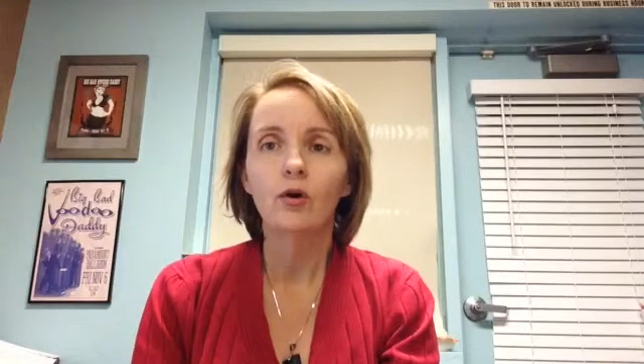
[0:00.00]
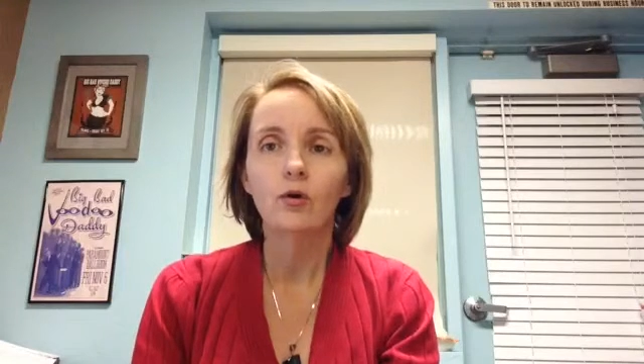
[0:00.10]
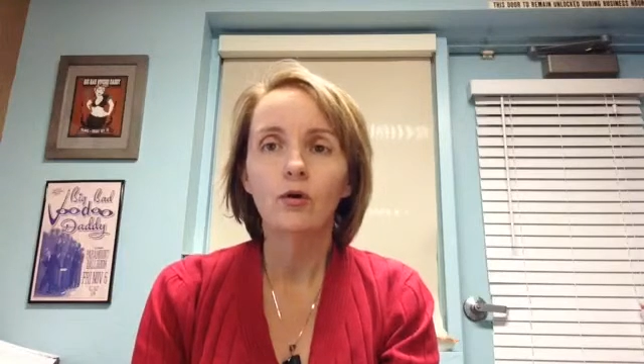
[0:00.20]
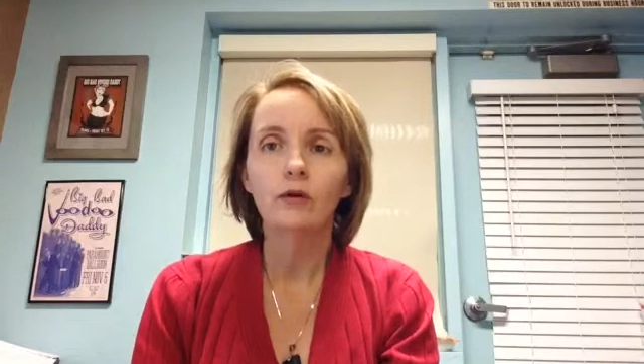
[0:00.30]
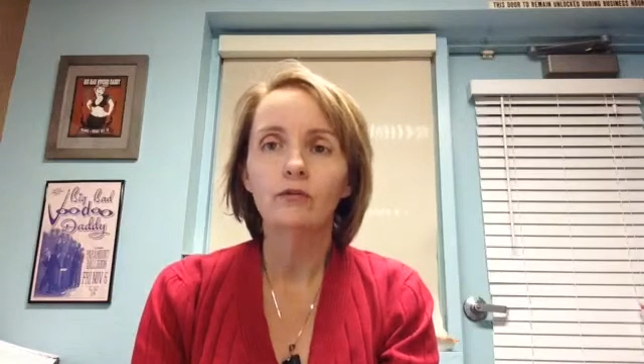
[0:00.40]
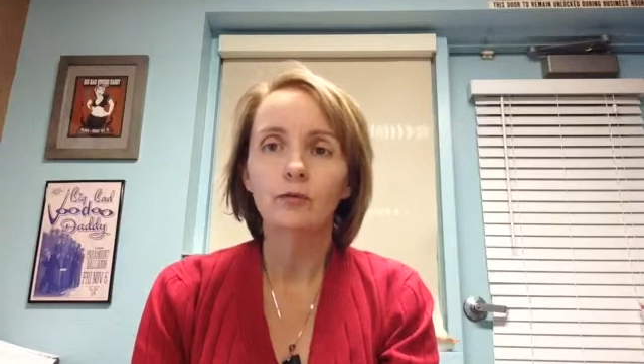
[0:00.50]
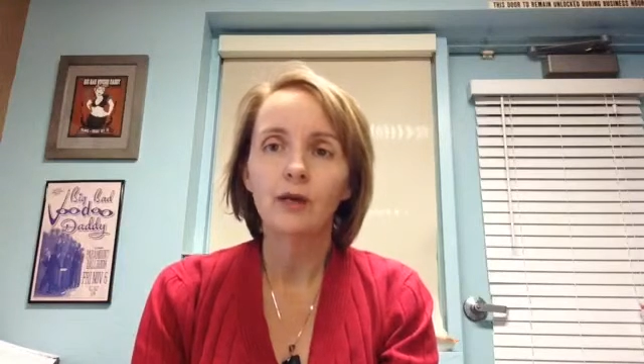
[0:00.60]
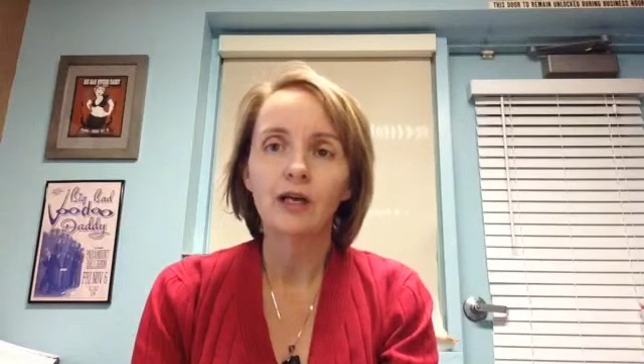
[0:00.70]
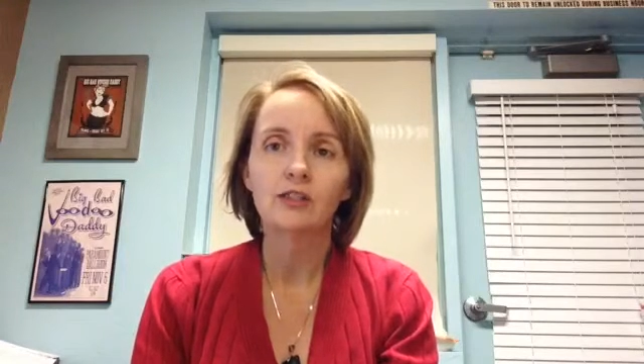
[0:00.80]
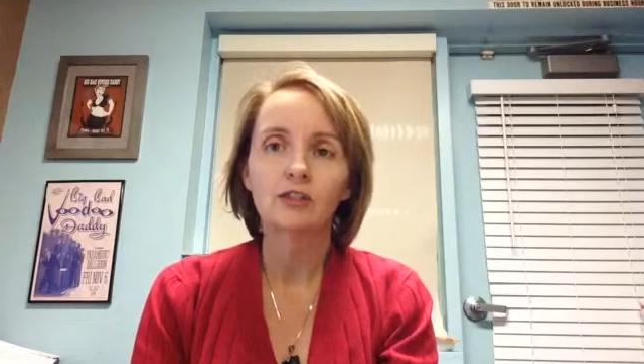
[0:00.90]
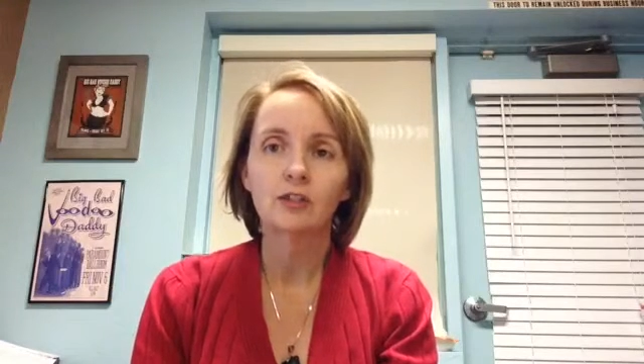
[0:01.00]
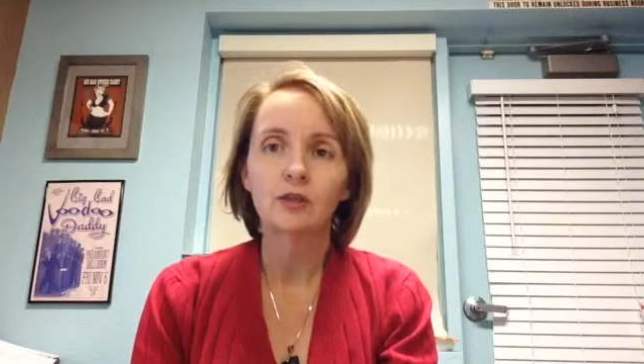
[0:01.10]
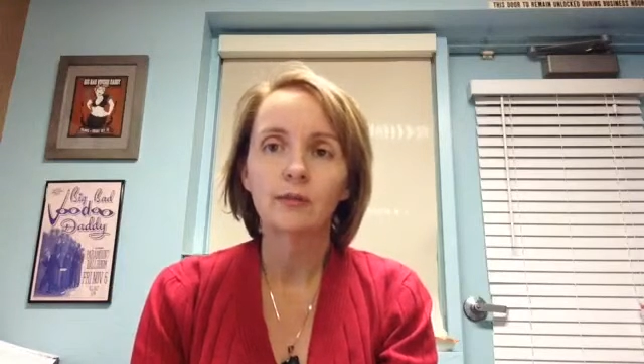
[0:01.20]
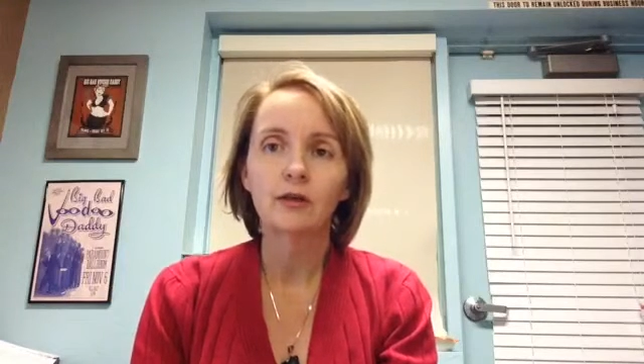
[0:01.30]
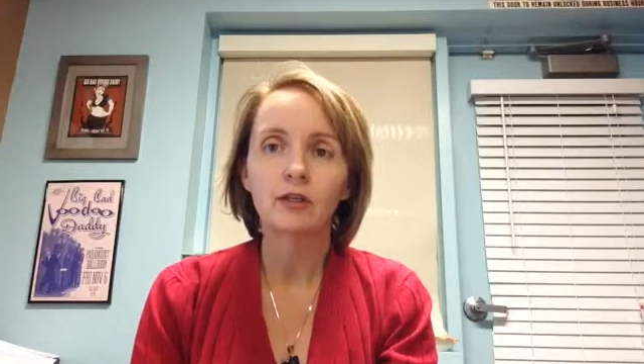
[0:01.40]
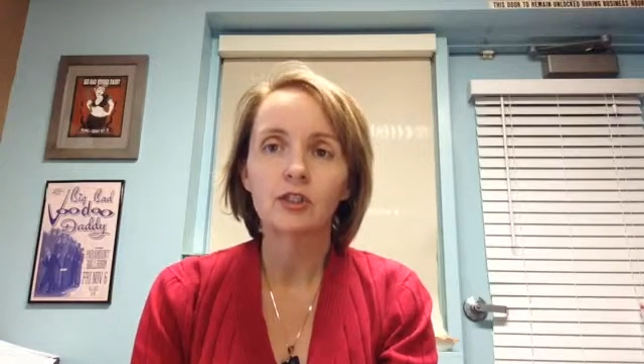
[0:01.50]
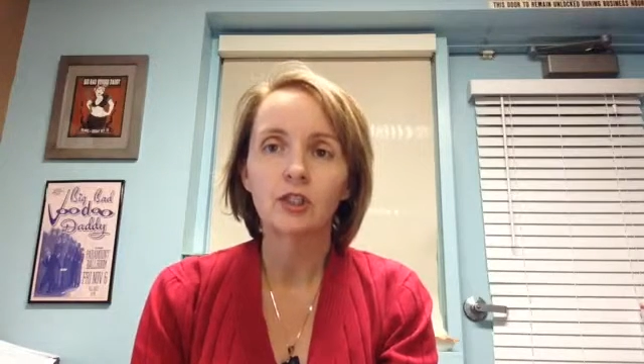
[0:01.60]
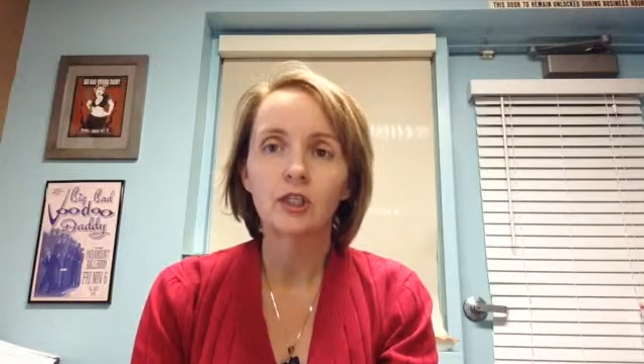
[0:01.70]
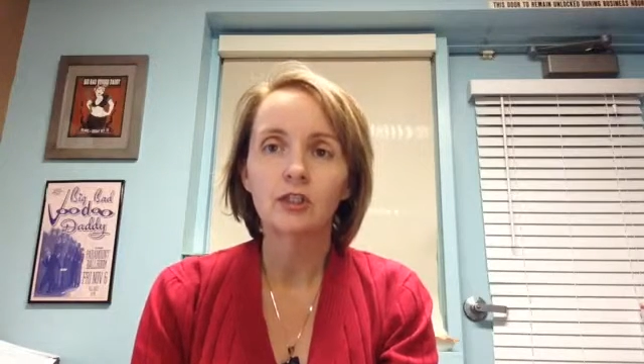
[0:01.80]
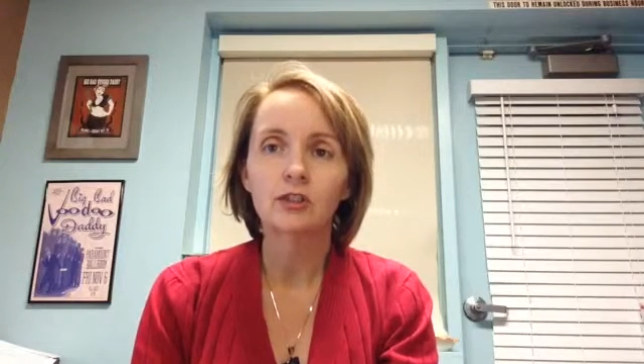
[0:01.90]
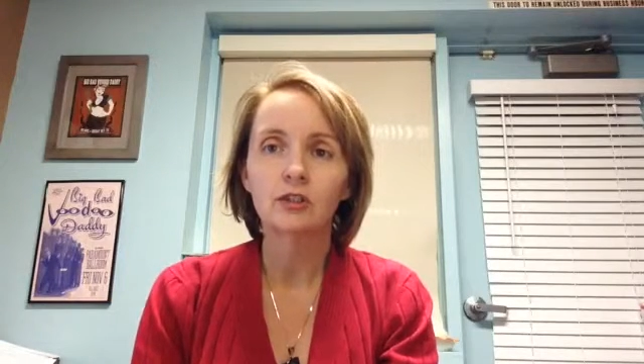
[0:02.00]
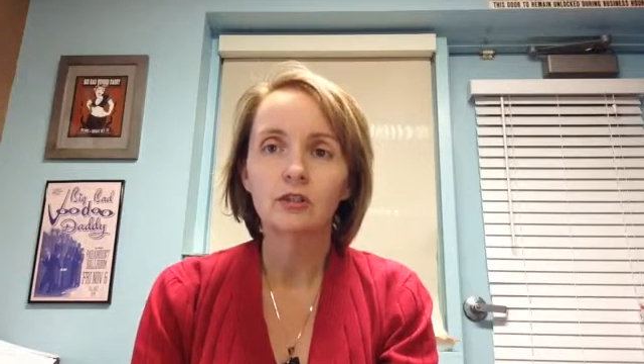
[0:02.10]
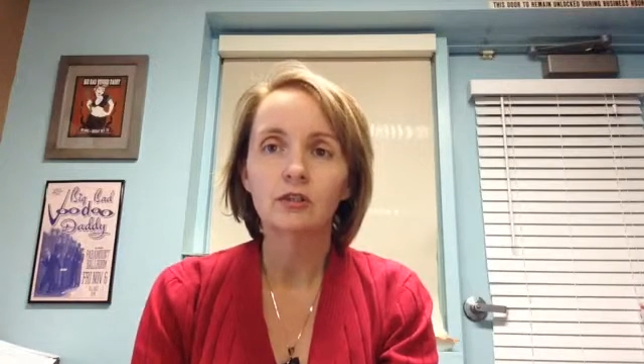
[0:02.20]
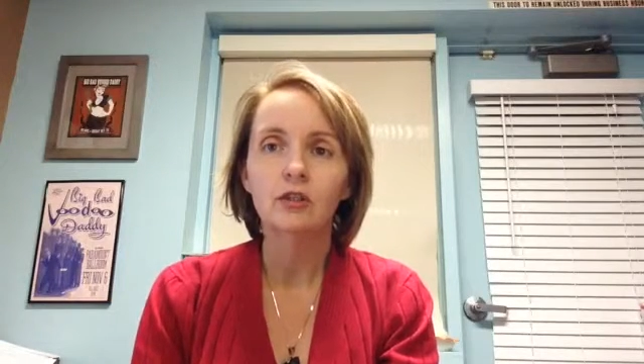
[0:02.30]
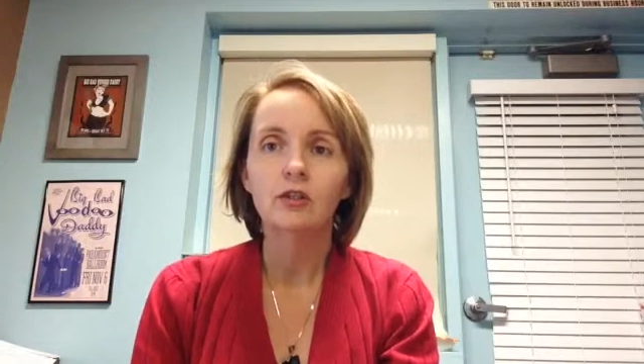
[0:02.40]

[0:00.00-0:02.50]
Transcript: Or if you're passionate about education,